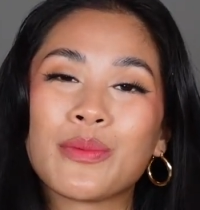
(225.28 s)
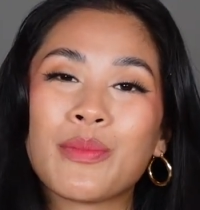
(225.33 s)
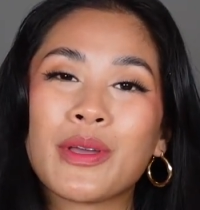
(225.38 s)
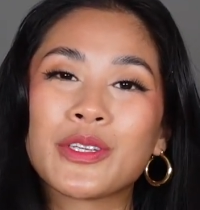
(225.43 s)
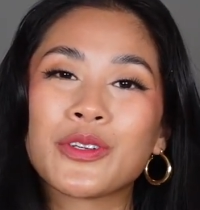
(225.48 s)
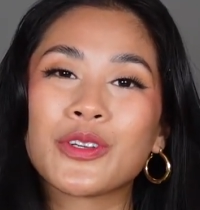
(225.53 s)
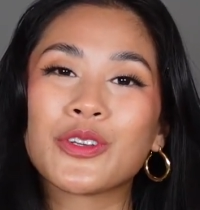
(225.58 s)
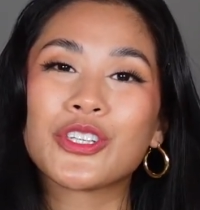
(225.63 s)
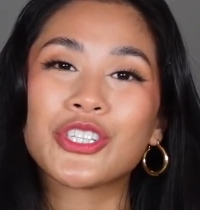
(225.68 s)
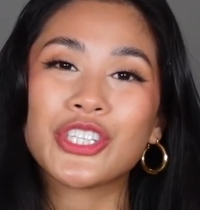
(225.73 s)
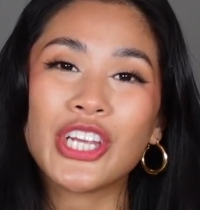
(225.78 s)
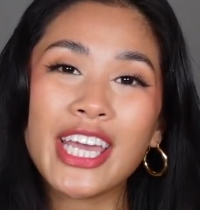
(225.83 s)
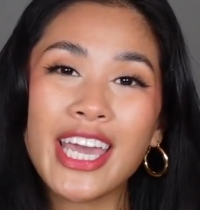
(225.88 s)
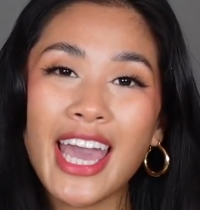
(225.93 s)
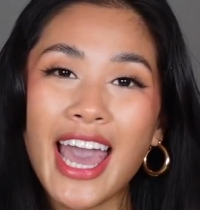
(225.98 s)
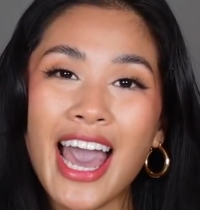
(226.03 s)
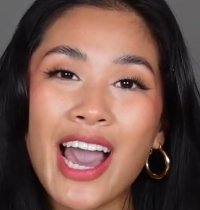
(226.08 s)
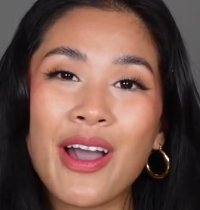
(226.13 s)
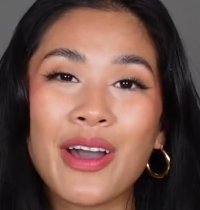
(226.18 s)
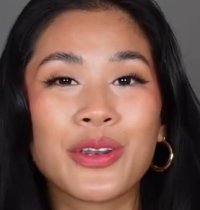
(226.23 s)
So make sure you check it
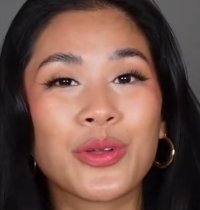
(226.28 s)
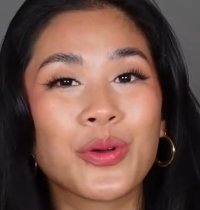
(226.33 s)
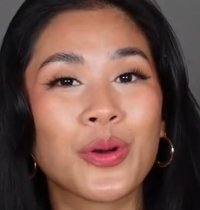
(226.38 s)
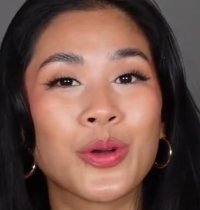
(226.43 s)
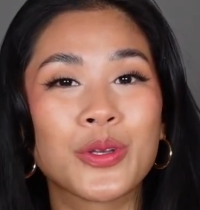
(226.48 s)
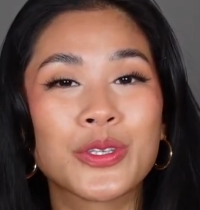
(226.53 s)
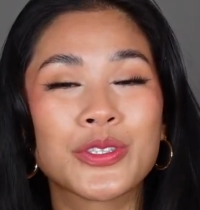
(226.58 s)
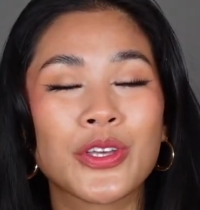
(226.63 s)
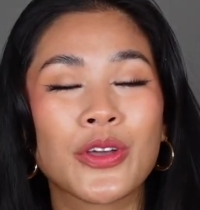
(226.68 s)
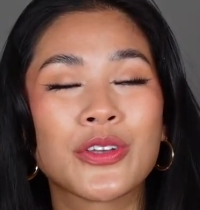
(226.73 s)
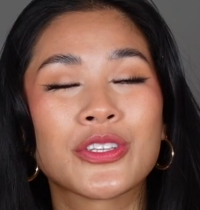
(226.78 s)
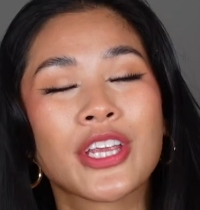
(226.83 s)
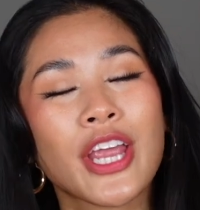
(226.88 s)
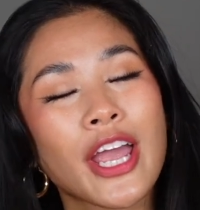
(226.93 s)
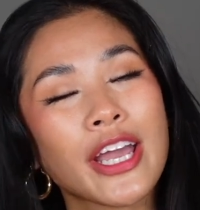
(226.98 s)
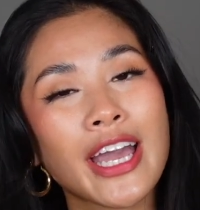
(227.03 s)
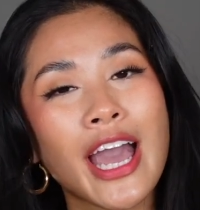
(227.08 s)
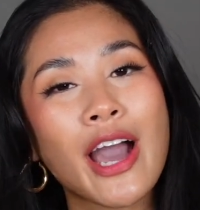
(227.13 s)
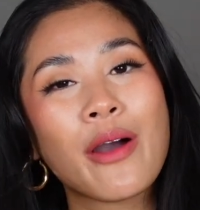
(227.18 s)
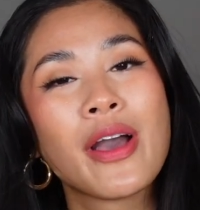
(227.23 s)
out and also
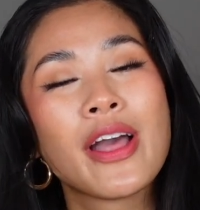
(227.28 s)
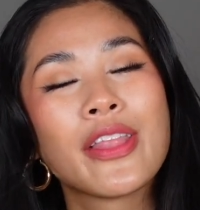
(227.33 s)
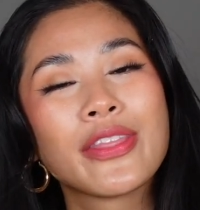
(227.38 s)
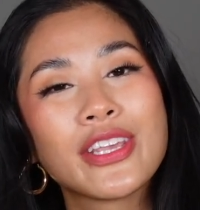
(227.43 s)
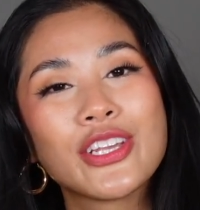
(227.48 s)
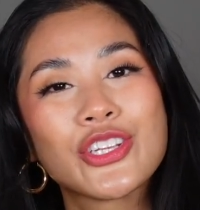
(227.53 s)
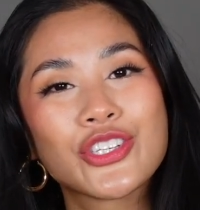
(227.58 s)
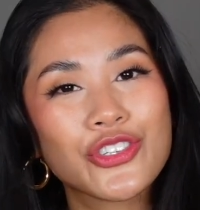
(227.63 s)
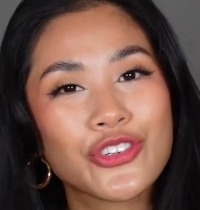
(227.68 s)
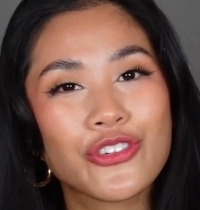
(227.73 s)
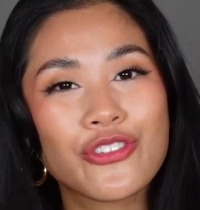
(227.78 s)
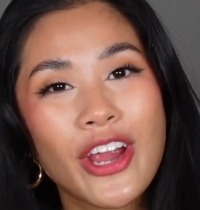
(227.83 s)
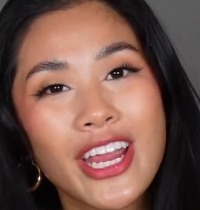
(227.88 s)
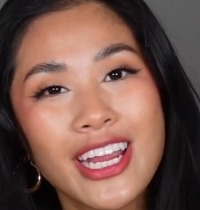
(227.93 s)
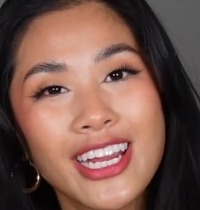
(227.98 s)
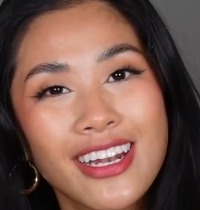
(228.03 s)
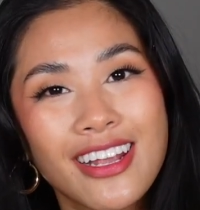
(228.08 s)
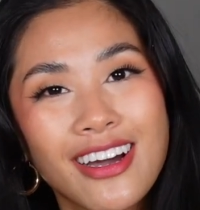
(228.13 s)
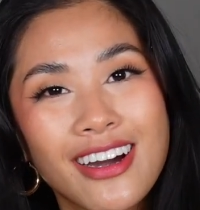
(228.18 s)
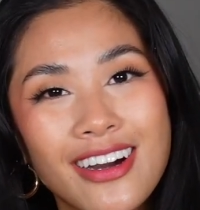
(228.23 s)
check out the
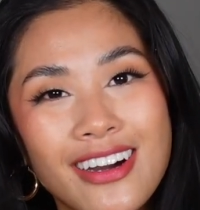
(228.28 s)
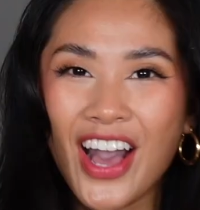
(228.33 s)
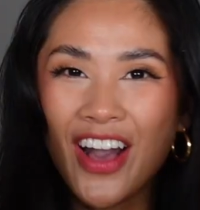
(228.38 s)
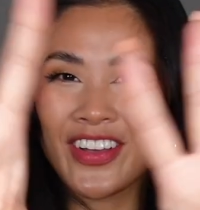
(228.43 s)
trailer.